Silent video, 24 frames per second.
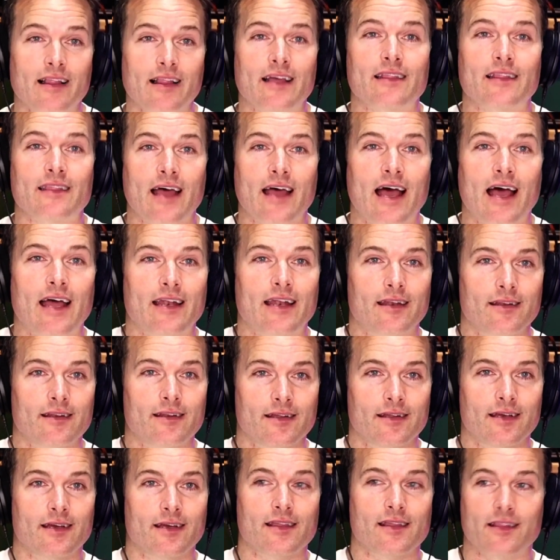then
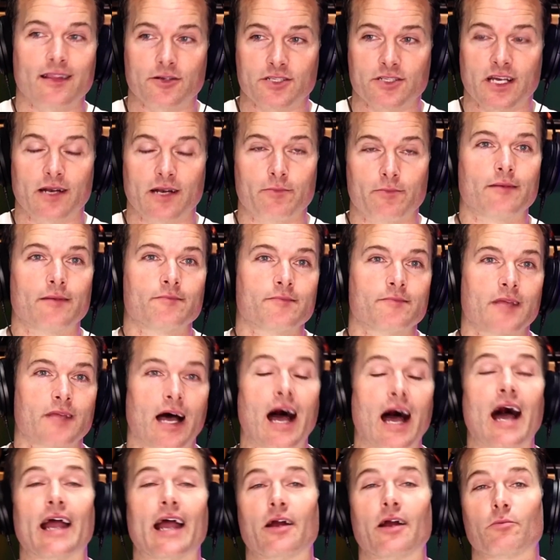there's going to be a
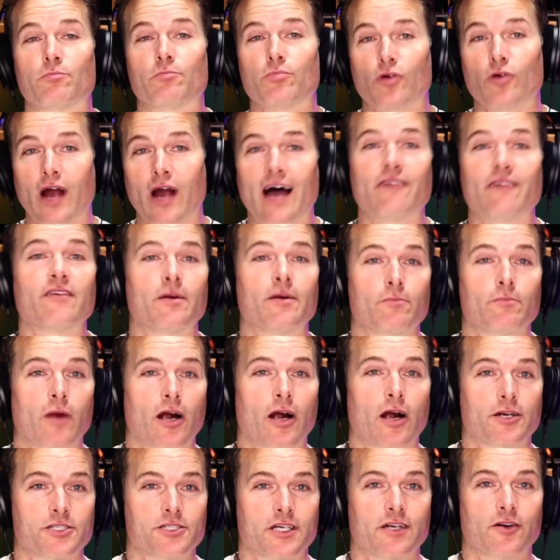higher profit
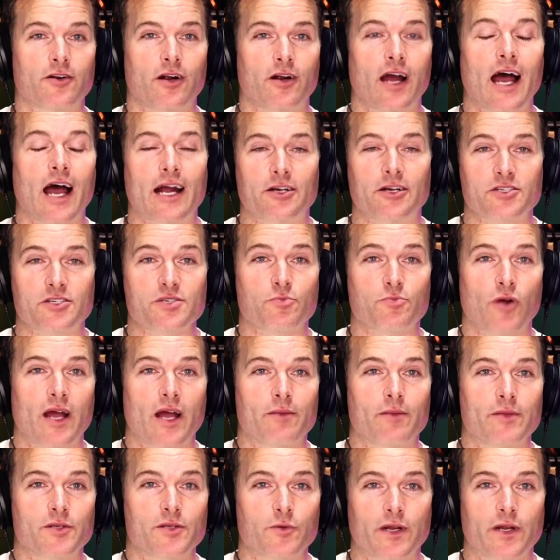margin or a higher spread
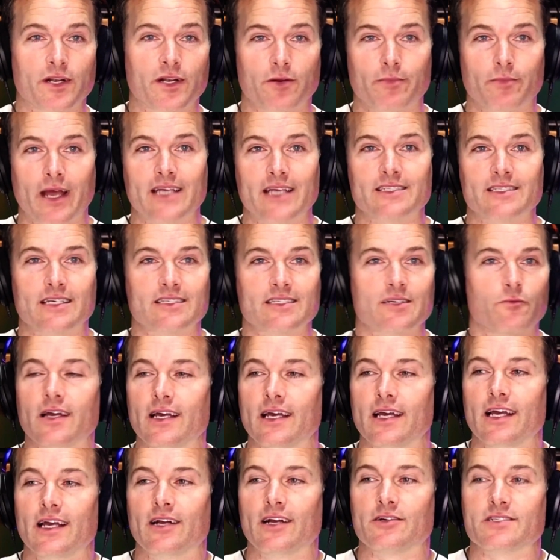between your basis and what
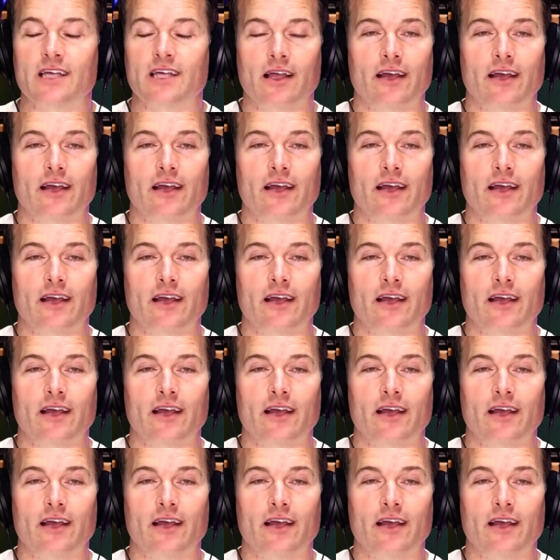you're selling it